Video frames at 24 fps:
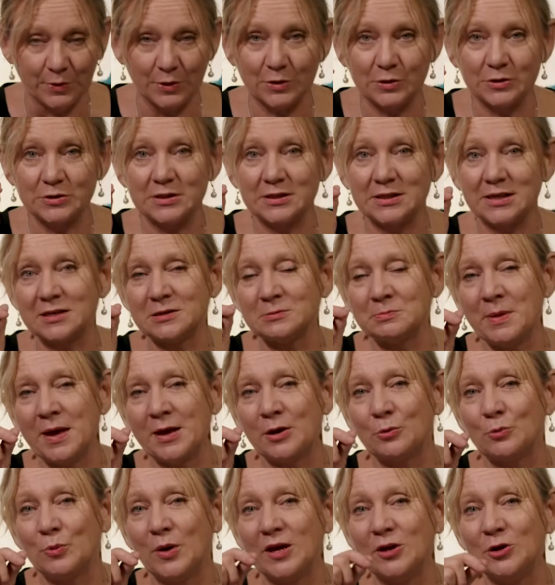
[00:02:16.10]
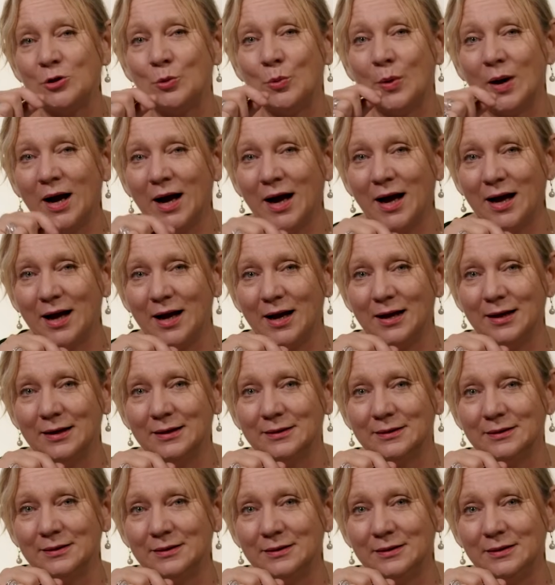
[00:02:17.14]
Because it doesn't matter where you are.
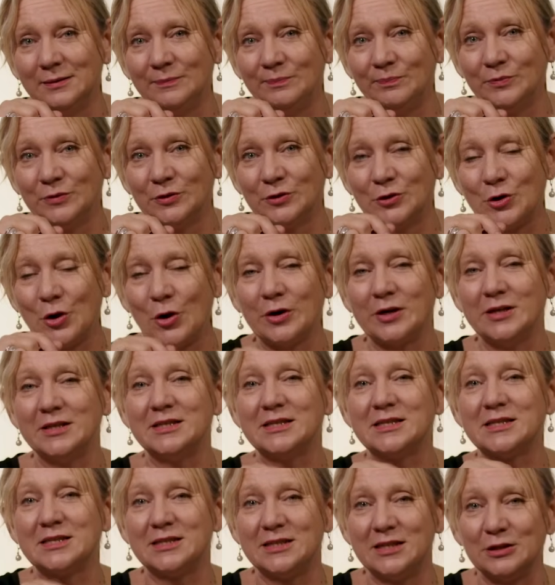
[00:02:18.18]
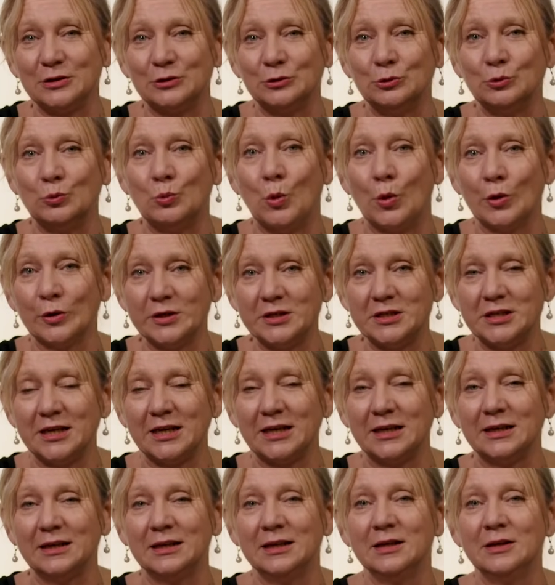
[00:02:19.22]
God is still
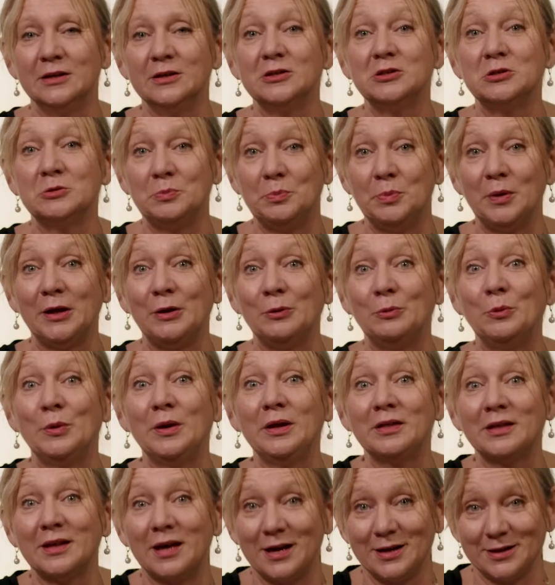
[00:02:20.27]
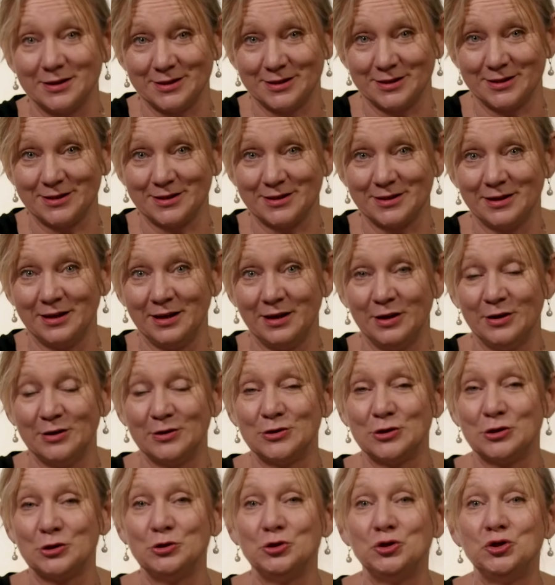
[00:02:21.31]
wanting to be with us,
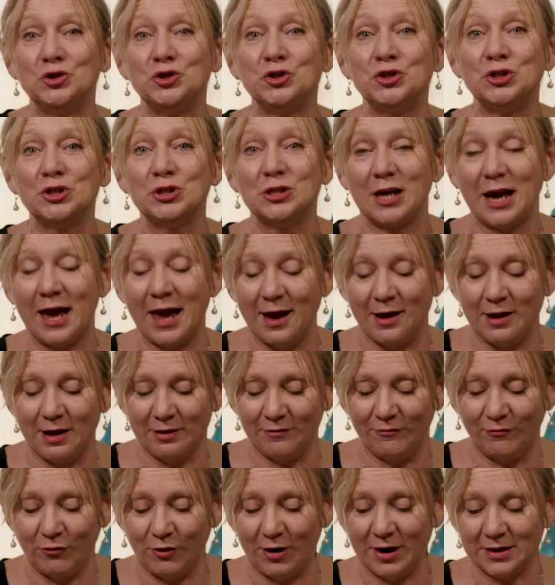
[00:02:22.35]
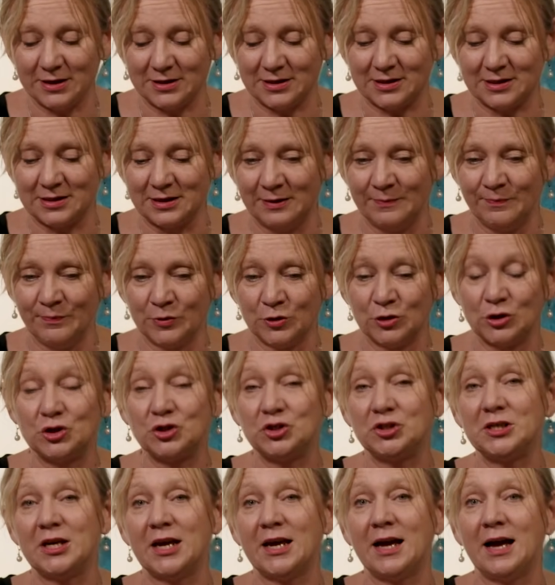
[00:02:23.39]
for us to
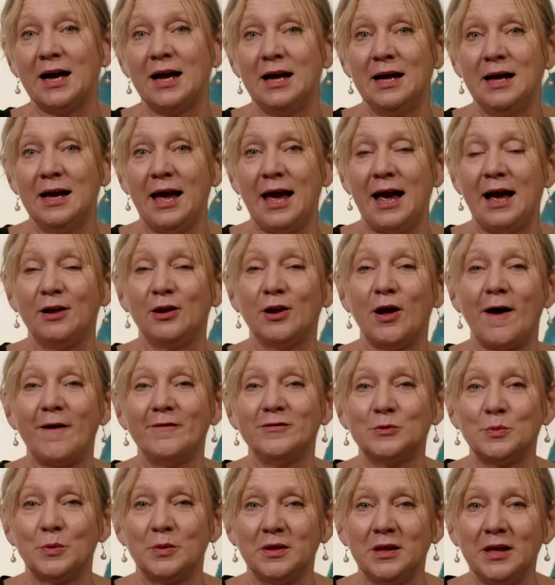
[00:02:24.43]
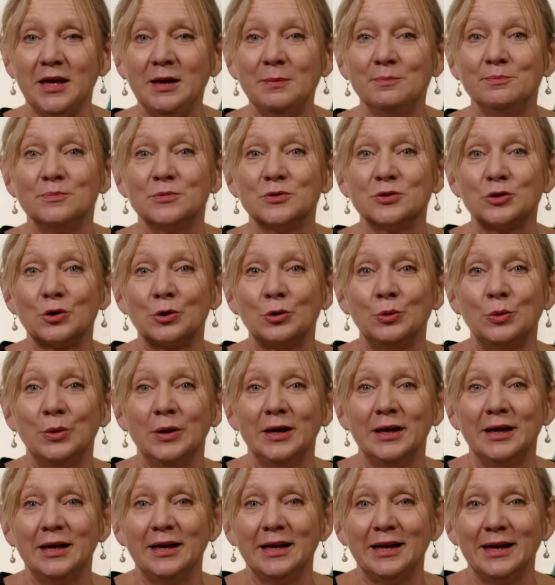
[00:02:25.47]
share our lives with him. So
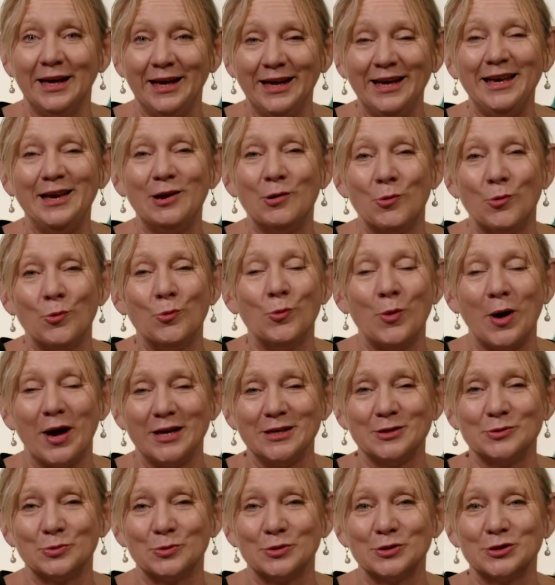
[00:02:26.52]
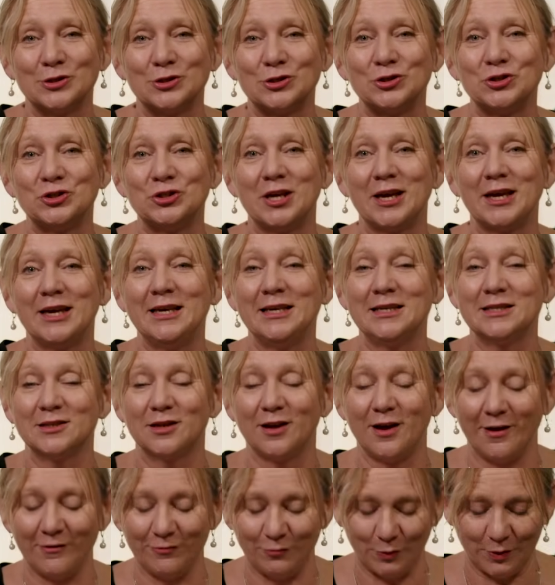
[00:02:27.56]
he always wants to share his
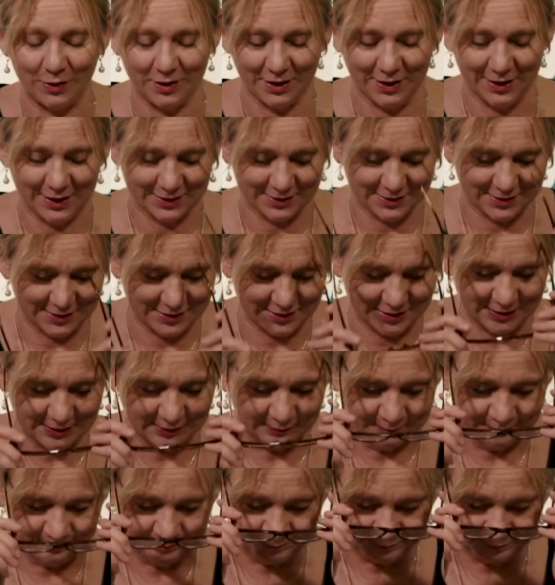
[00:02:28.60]
life with us.